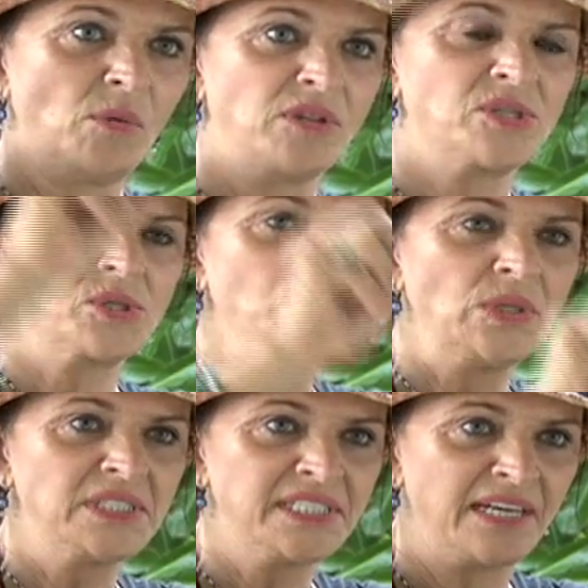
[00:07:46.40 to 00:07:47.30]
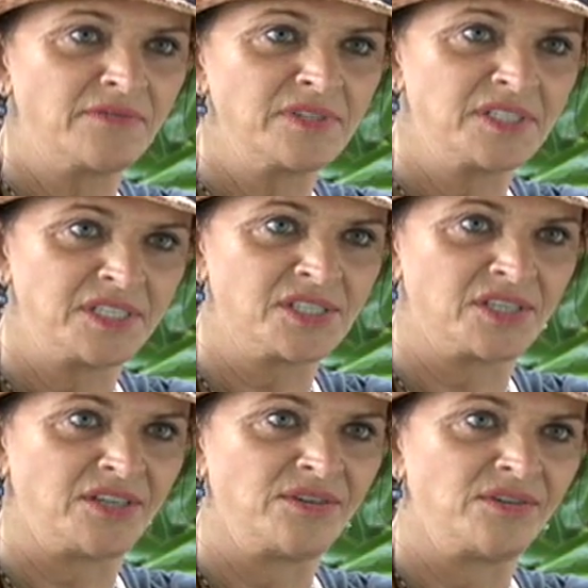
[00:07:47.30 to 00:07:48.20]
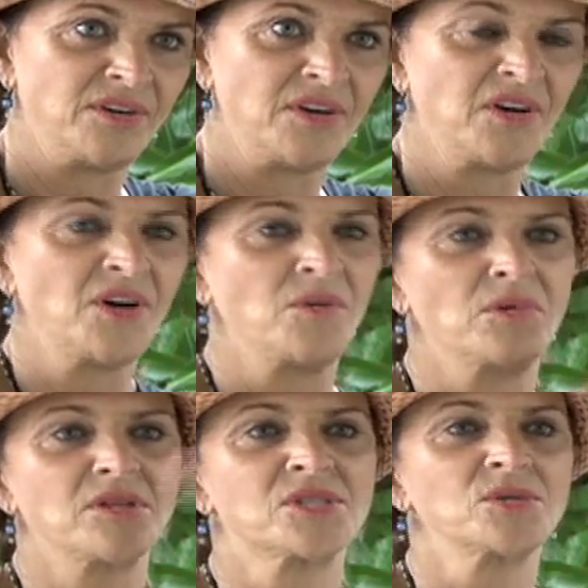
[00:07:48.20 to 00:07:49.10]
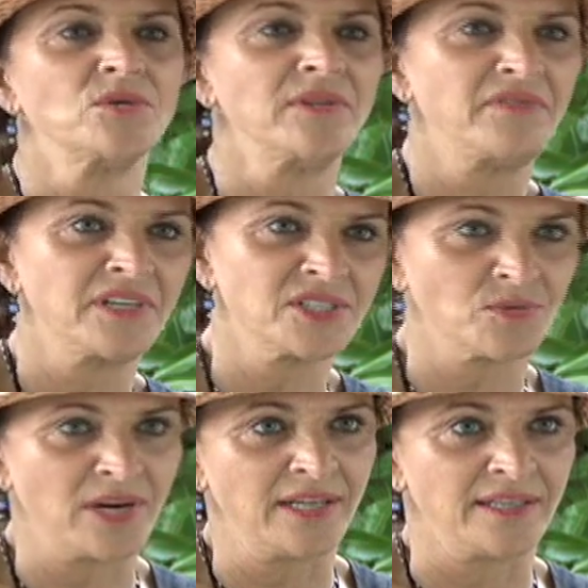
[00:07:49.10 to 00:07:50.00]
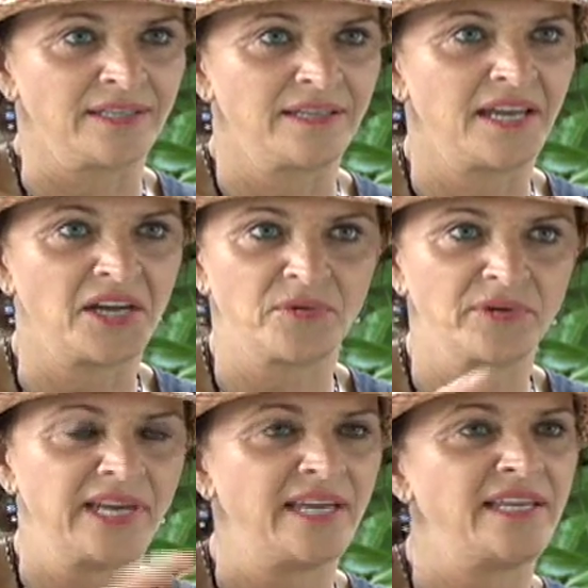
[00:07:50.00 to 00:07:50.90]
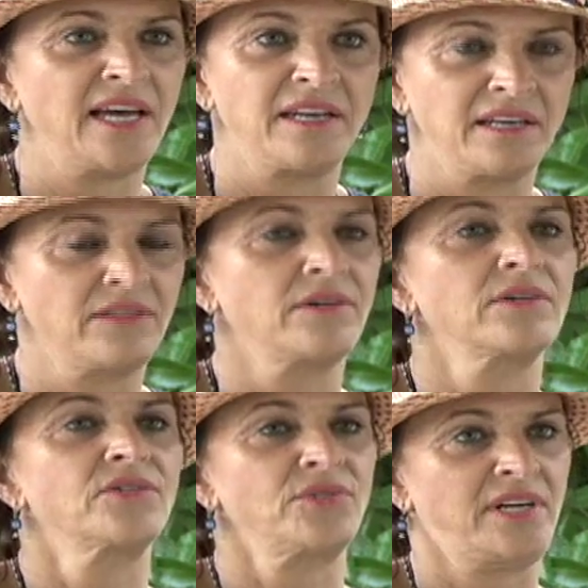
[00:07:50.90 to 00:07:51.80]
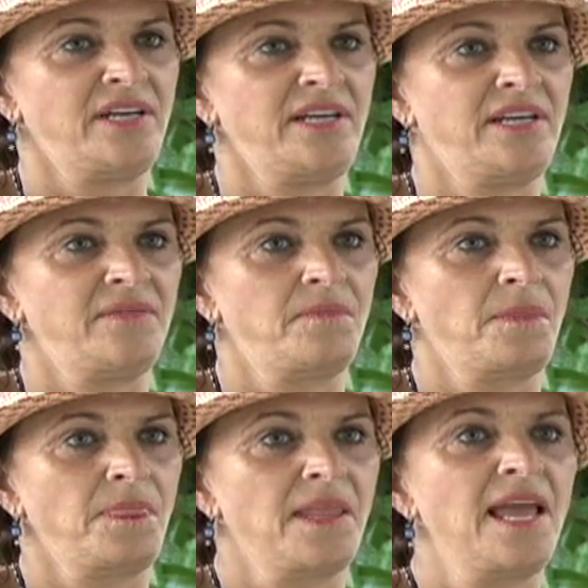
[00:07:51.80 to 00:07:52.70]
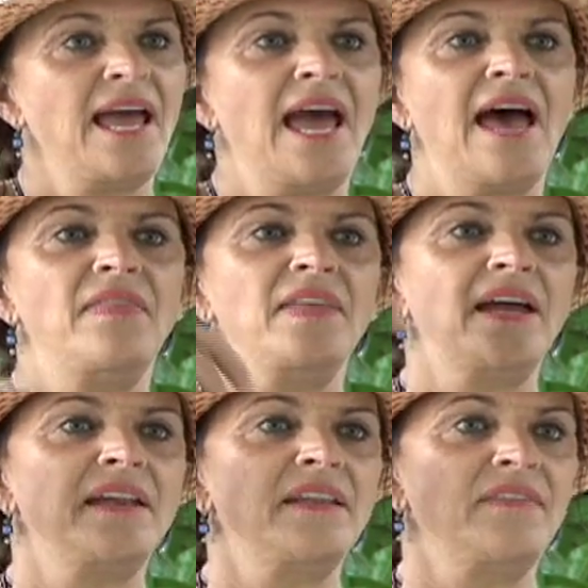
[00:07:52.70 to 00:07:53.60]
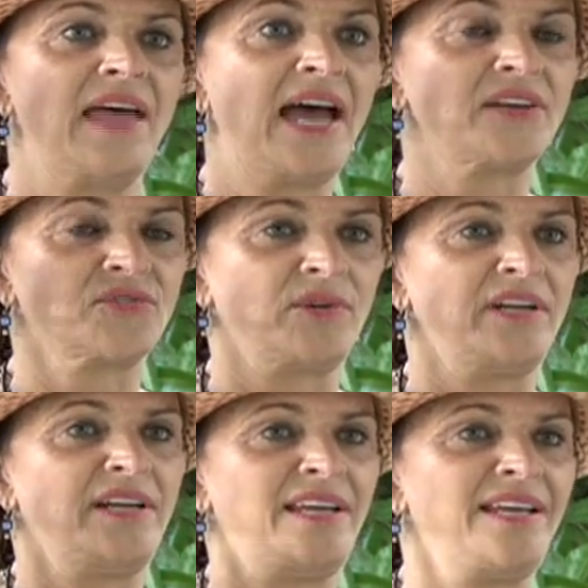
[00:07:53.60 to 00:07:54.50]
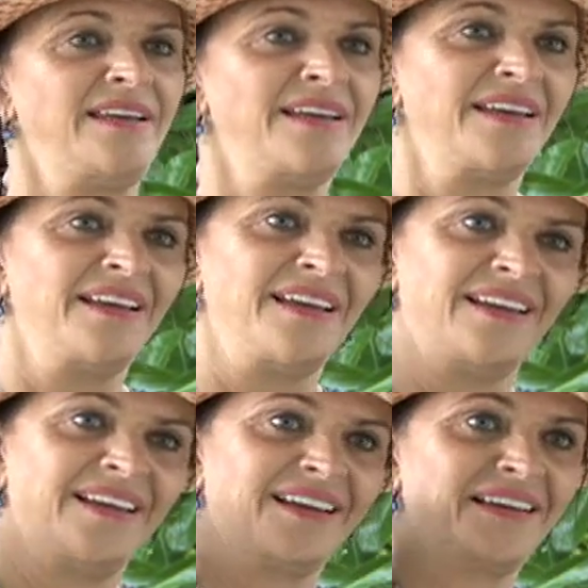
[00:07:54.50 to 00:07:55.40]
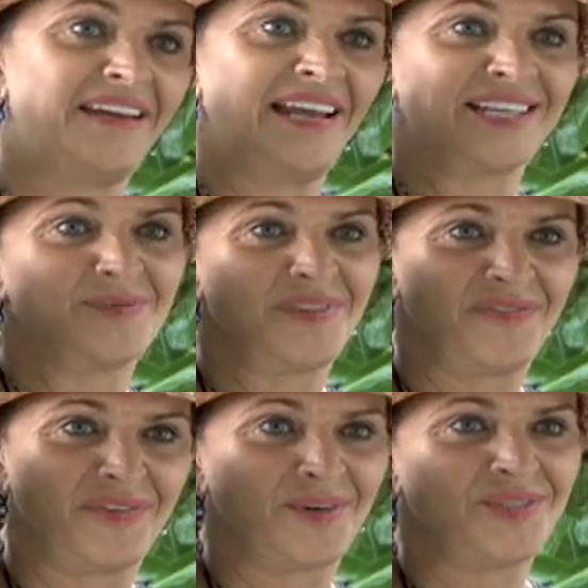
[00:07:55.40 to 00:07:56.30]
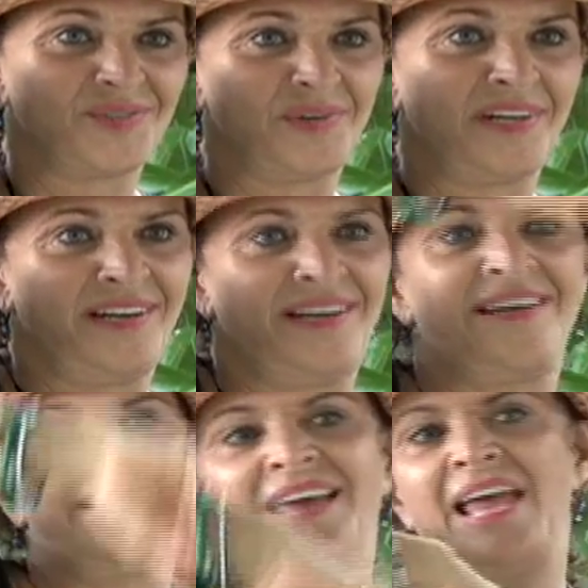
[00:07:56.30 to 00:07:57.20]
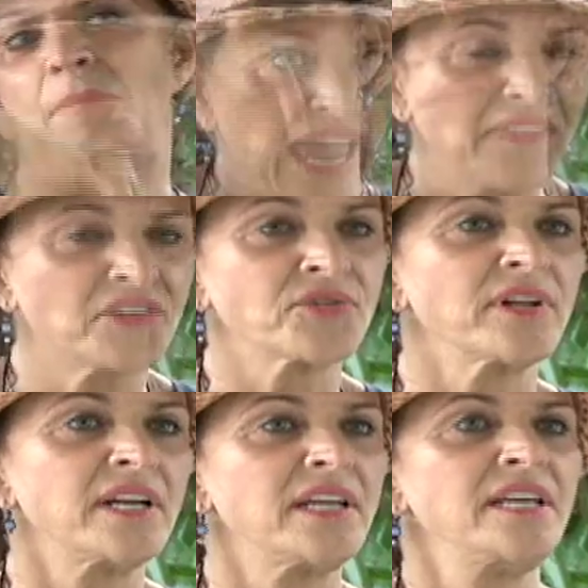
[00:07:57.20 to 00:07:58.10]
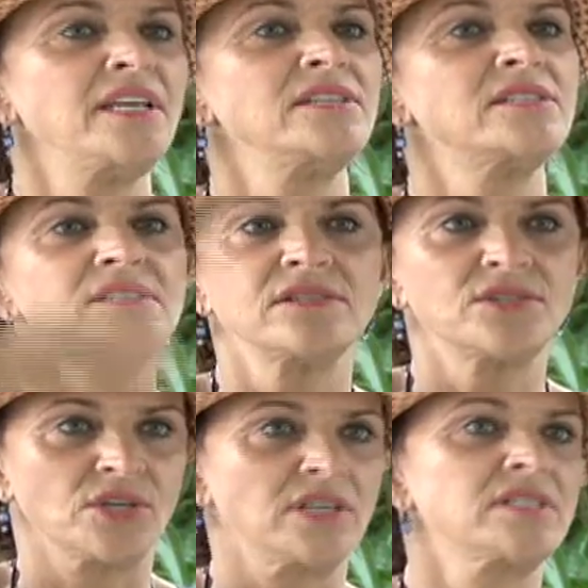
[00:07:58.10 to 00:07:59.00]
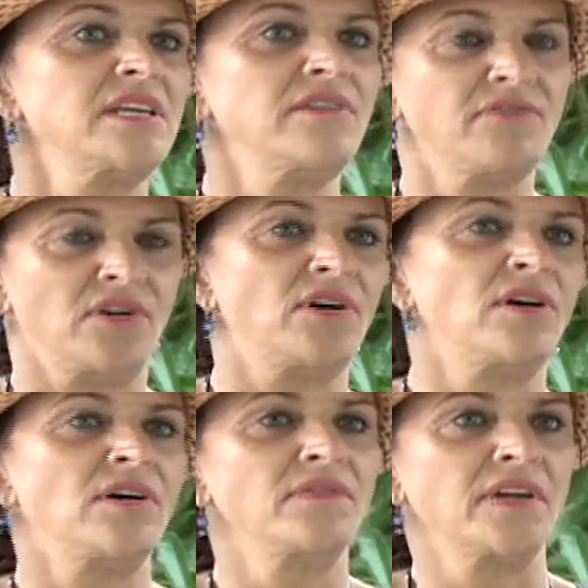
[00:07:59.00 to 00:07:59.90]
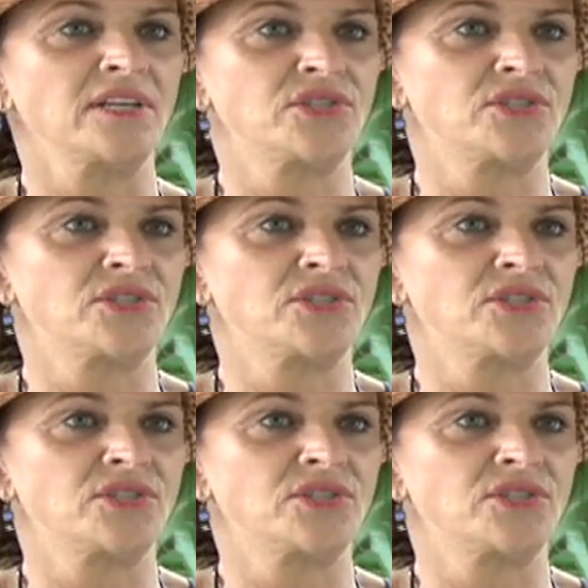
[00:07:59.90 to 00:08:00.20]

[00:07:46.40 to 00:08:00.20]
with a school in San Francisco, with a school in Venezuela, and create yet another Trinity? And then that Trinity connects with the first Trinity. And the Trinities just evolve